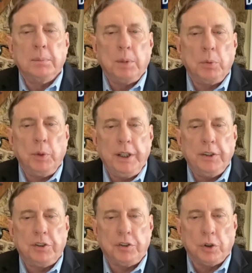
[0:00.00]
but we
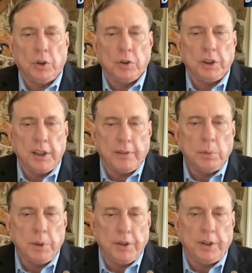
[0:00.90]
installed a
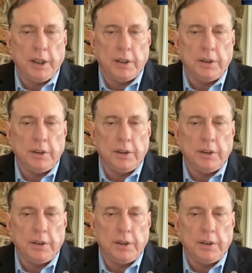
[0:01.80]
government there